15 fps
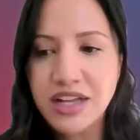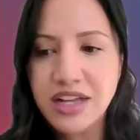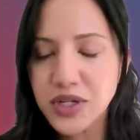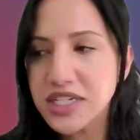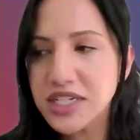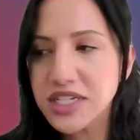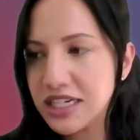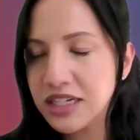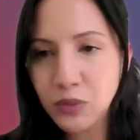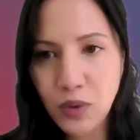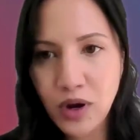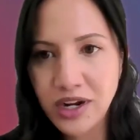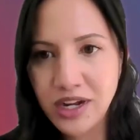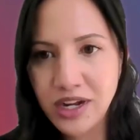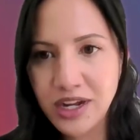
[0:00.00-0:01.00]
So I did
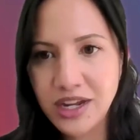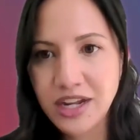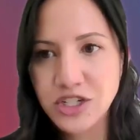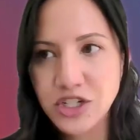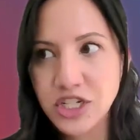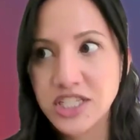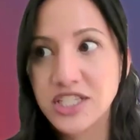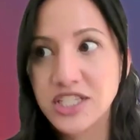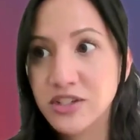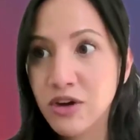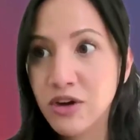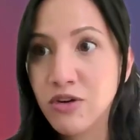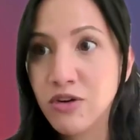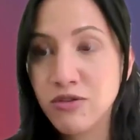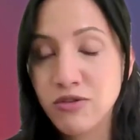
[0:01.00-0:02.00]
want to just
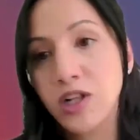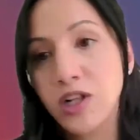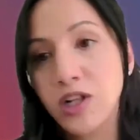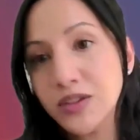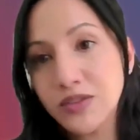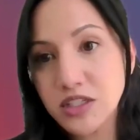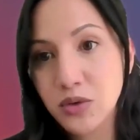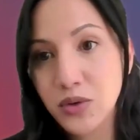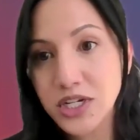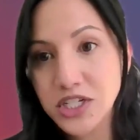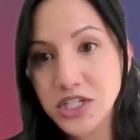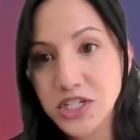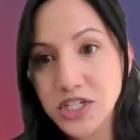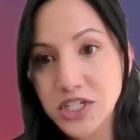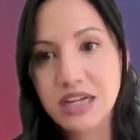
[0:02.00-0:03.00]
note for all of these
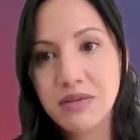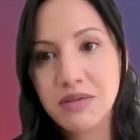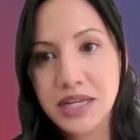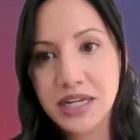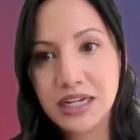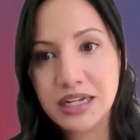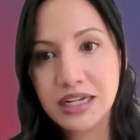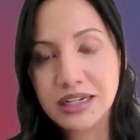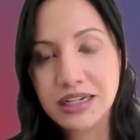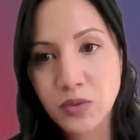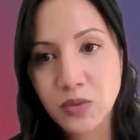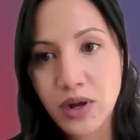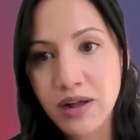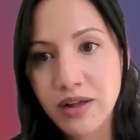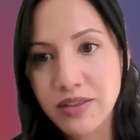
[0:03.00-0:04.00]
questions coming in as
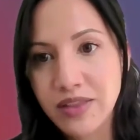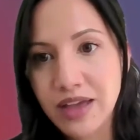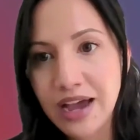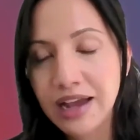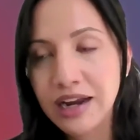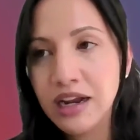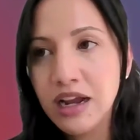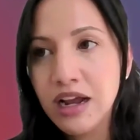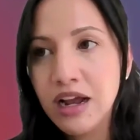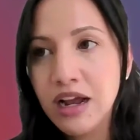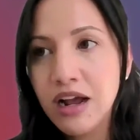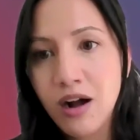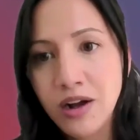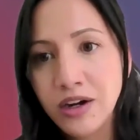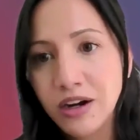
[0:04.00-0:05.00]
well that
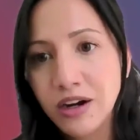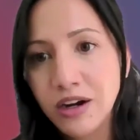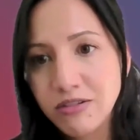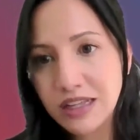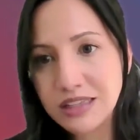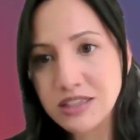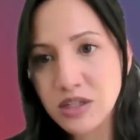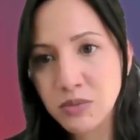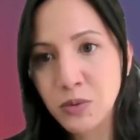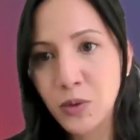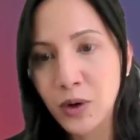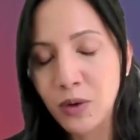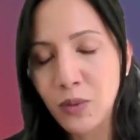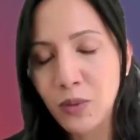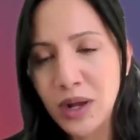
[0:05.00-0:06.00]
on our
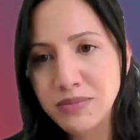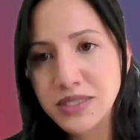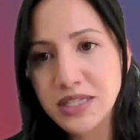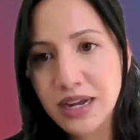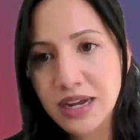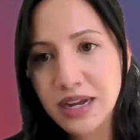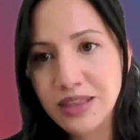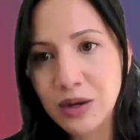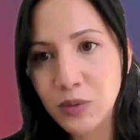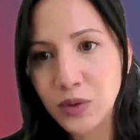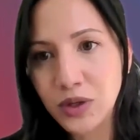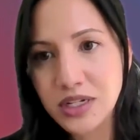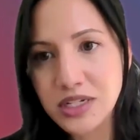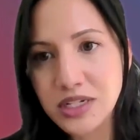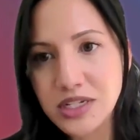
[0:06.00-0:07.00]
FedSupport website that
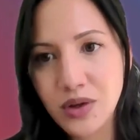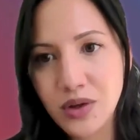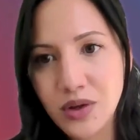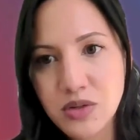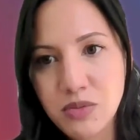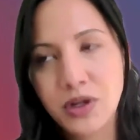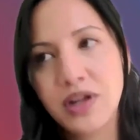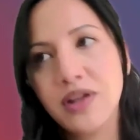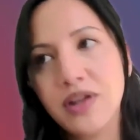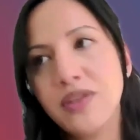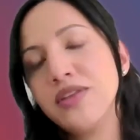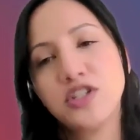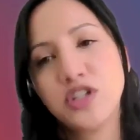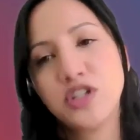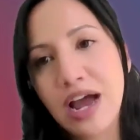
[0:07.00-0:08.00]
we'll continue to put in
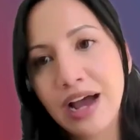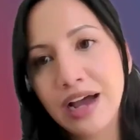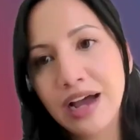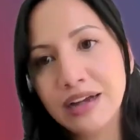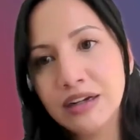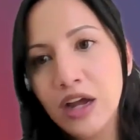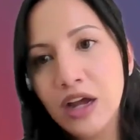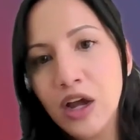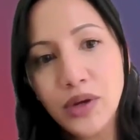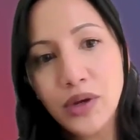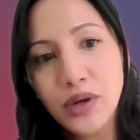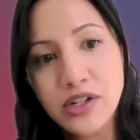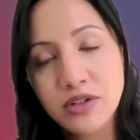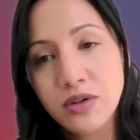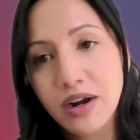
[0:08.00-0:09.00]
the chat,
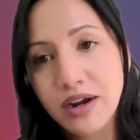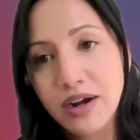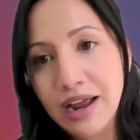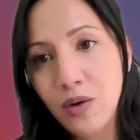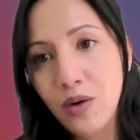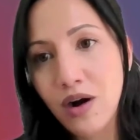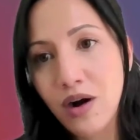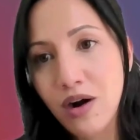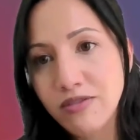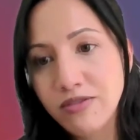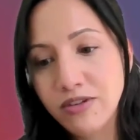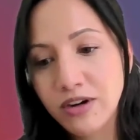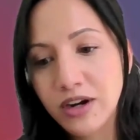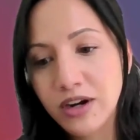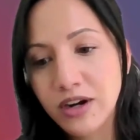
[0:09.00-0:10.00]
we do now
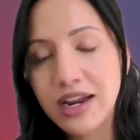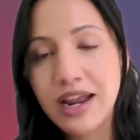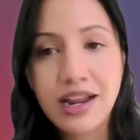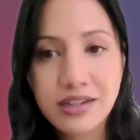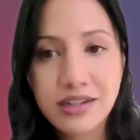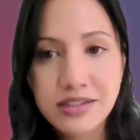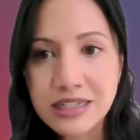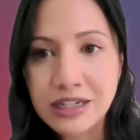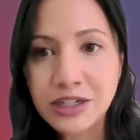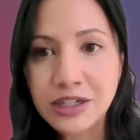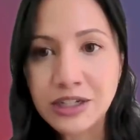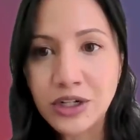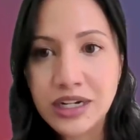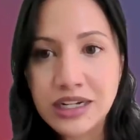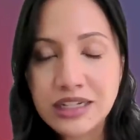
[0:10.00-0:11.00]
offer an
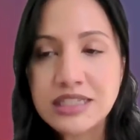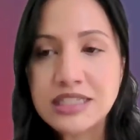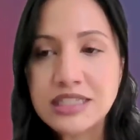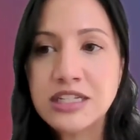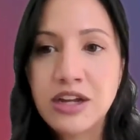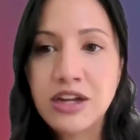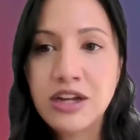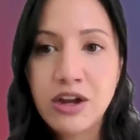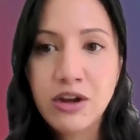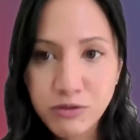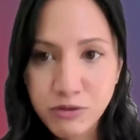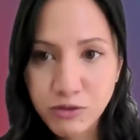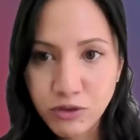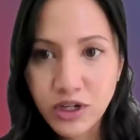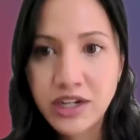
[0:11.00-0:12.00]
asynchronous
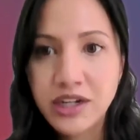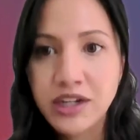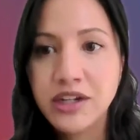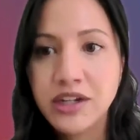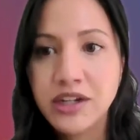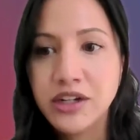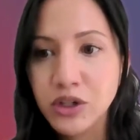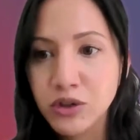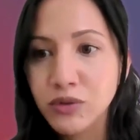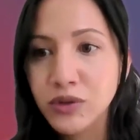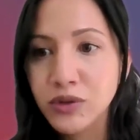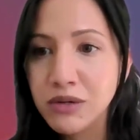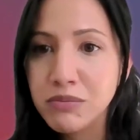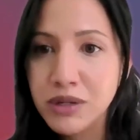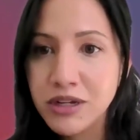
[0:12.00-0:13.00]
free
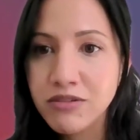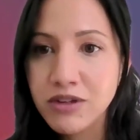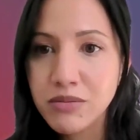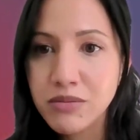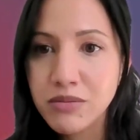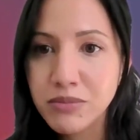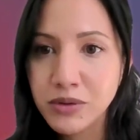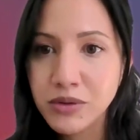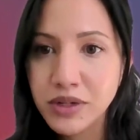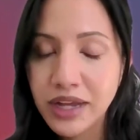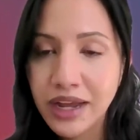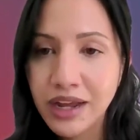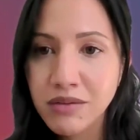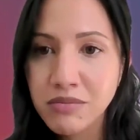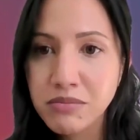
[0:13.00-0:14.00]
career pivot boot
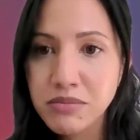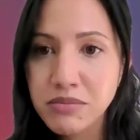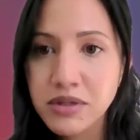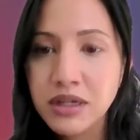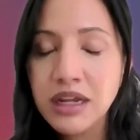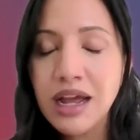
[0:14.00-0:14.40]
camp.